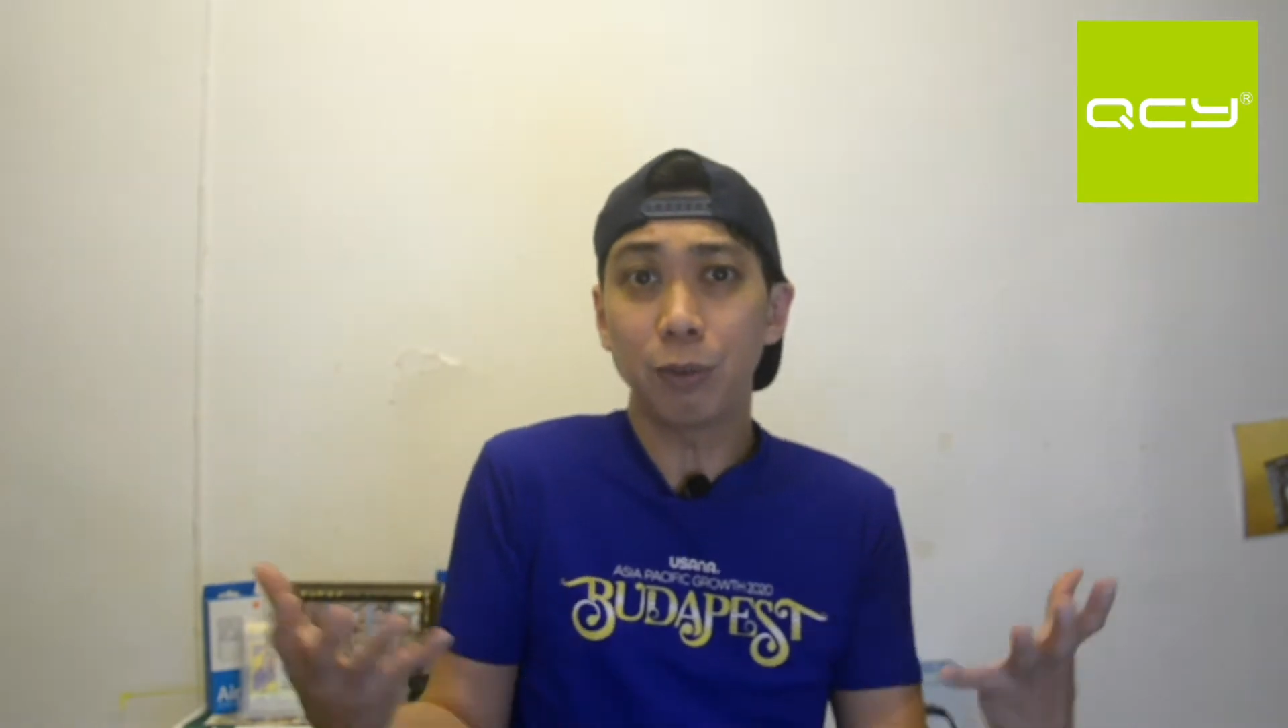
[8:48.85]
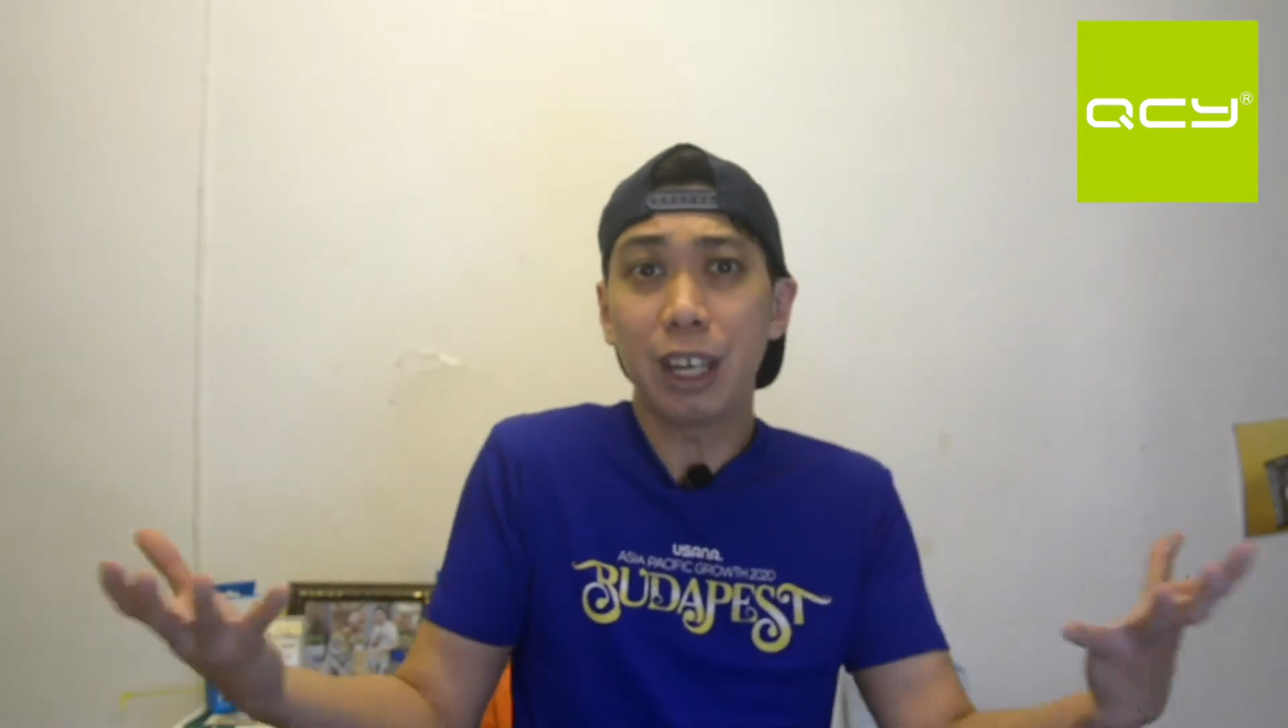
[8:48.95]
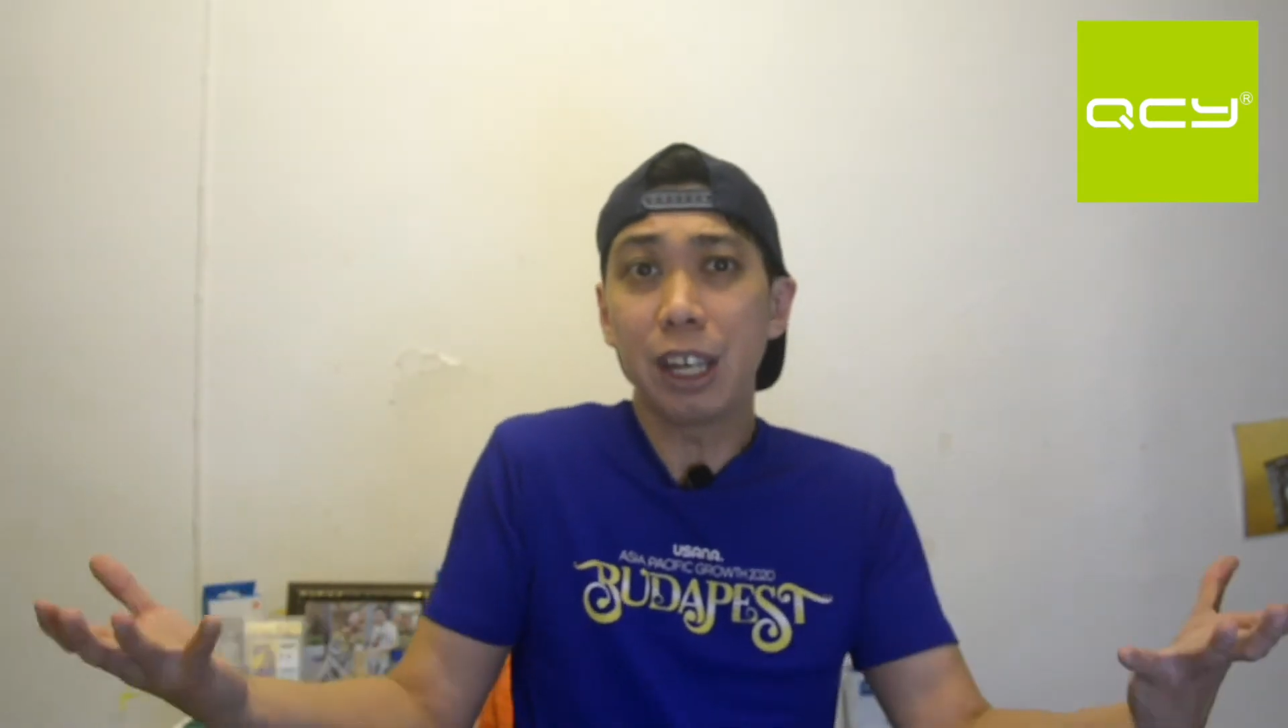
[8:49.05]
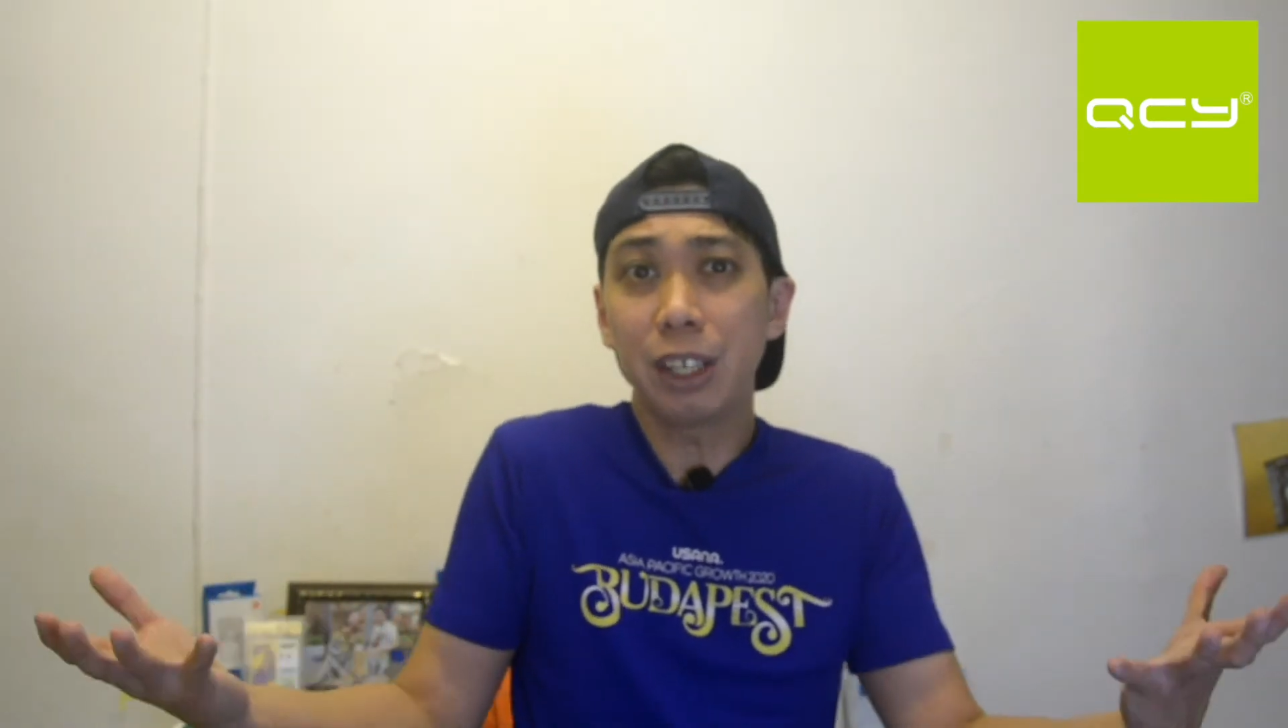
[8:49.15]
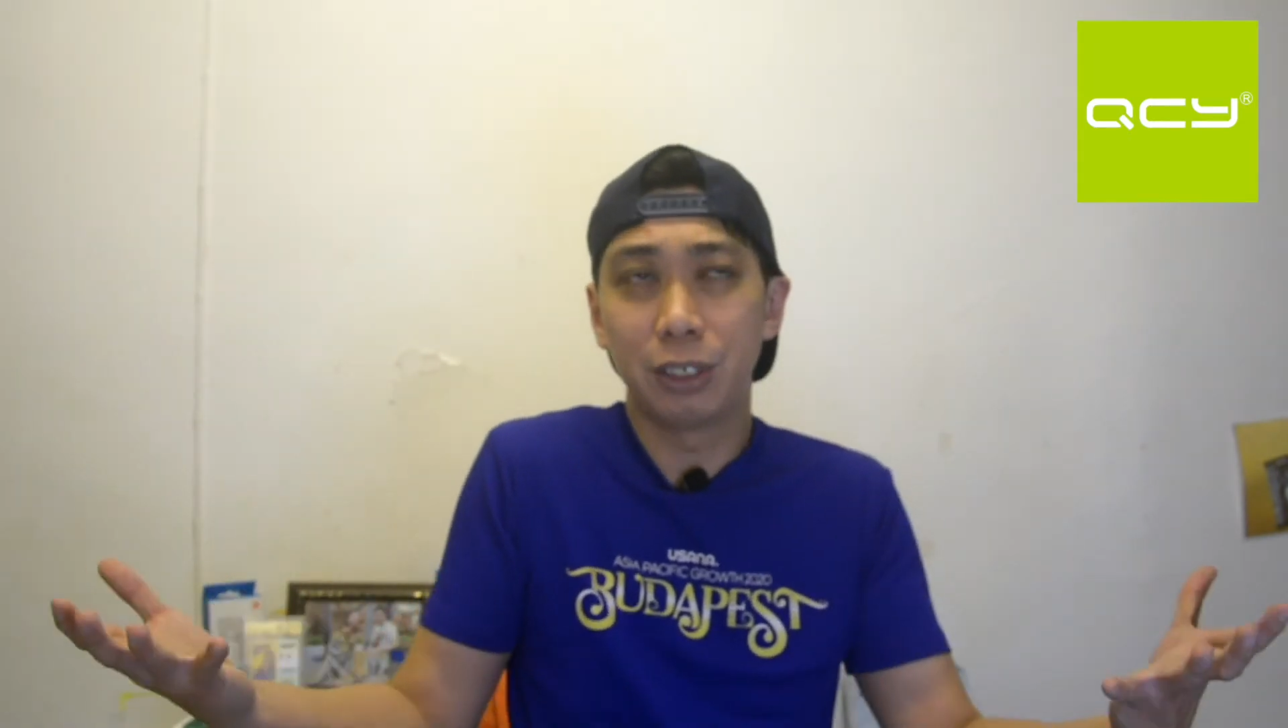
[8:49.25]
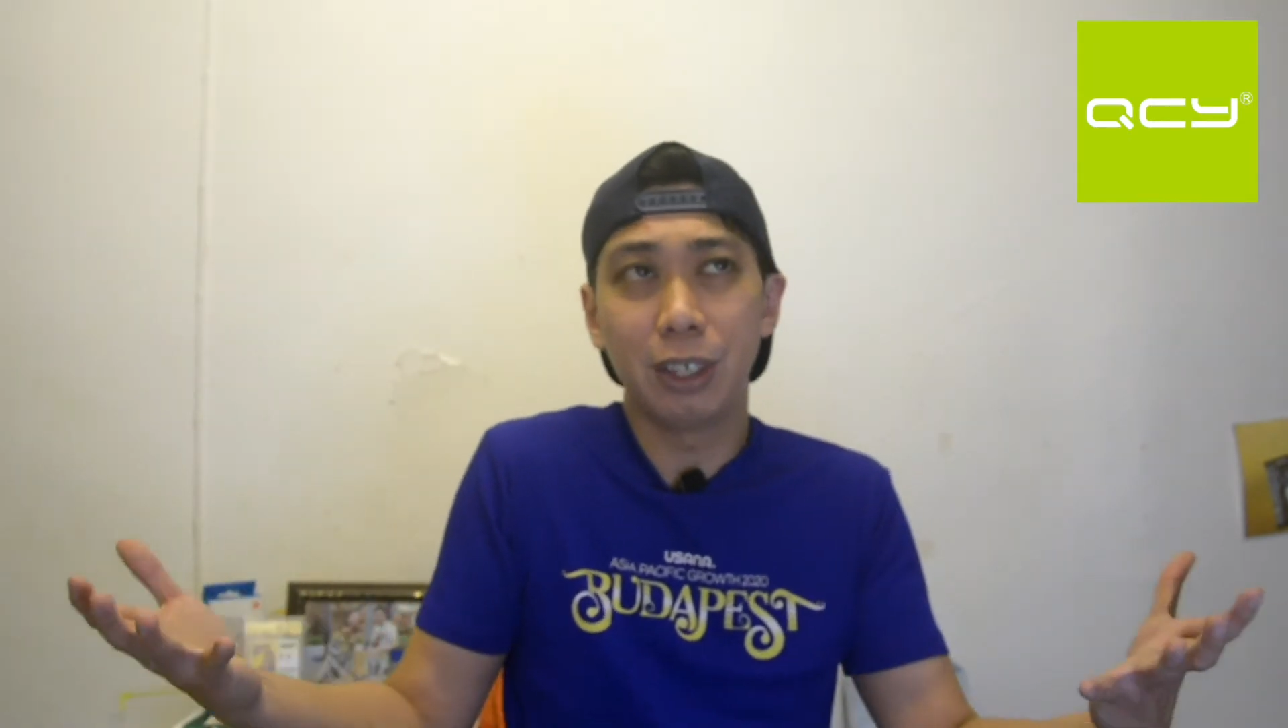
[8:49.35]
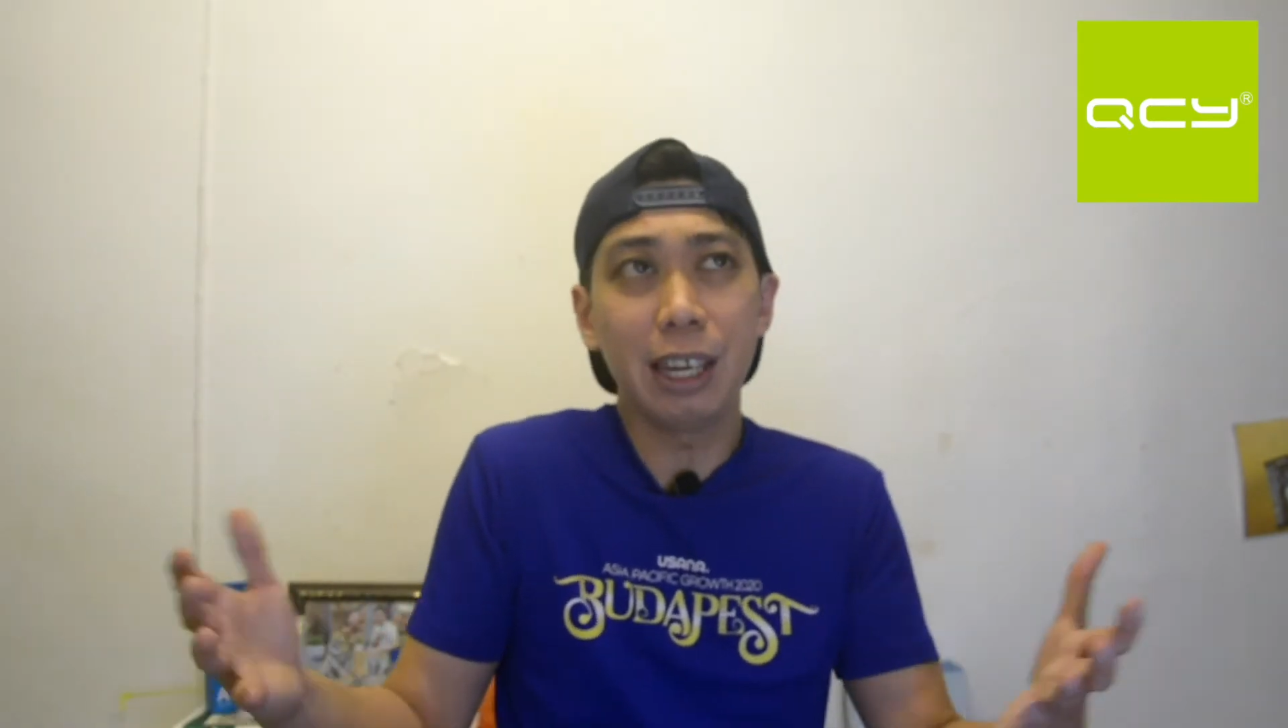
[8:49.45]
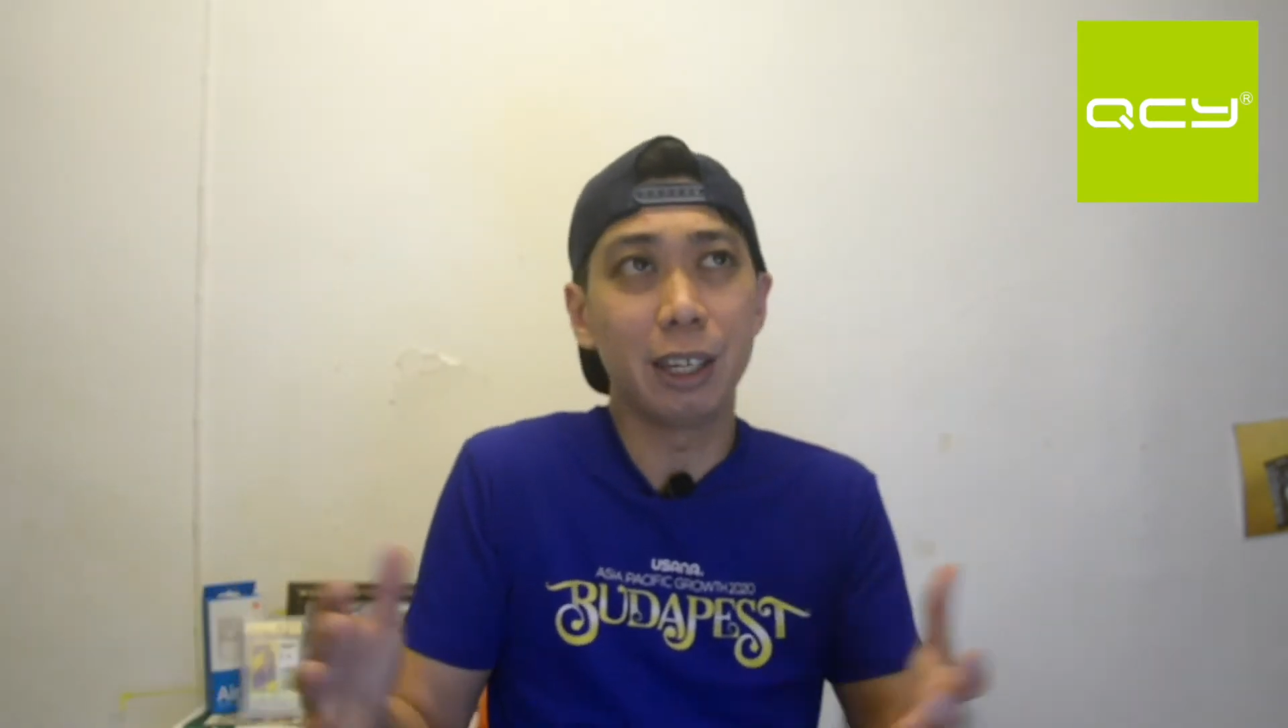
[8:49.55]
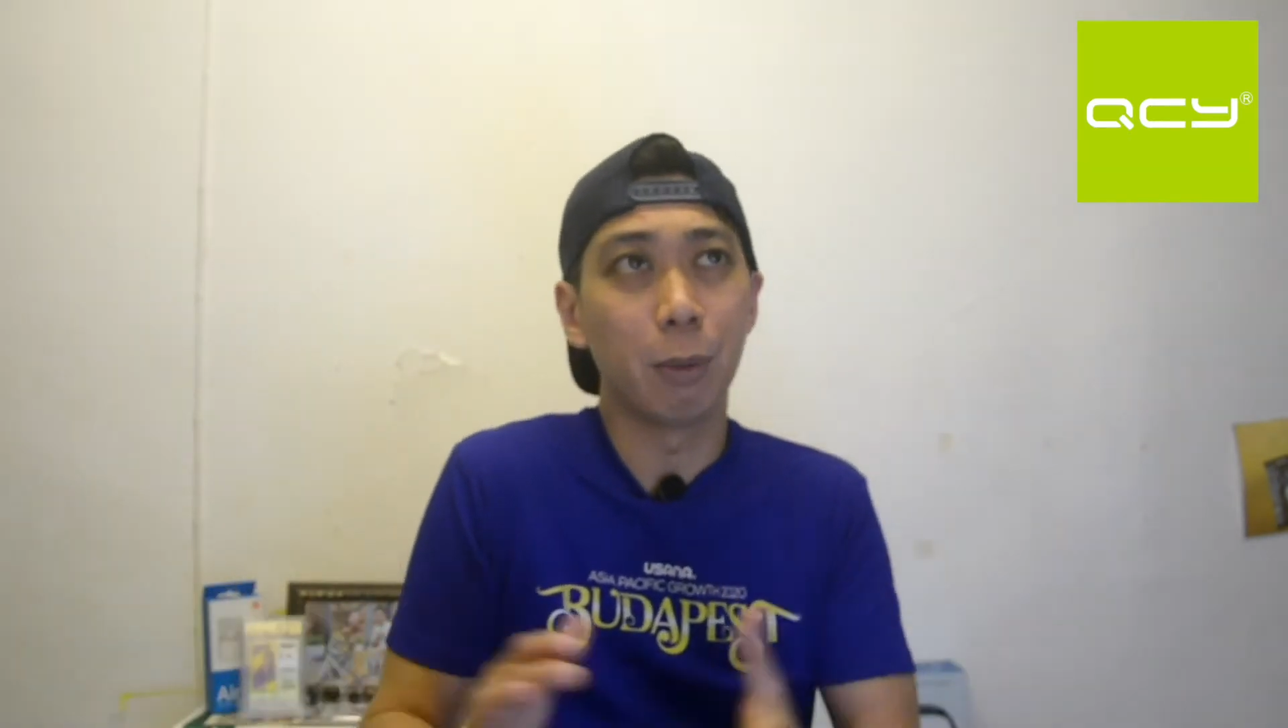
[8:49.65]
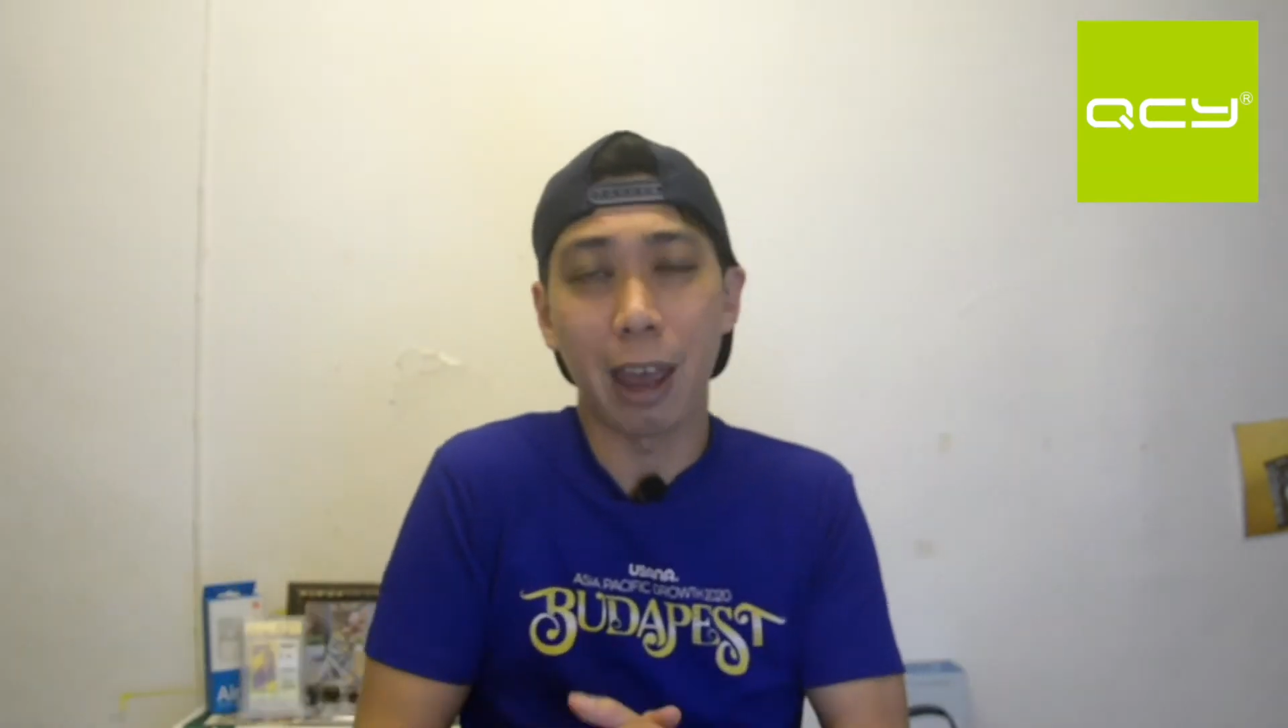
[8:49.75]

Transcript: AAC,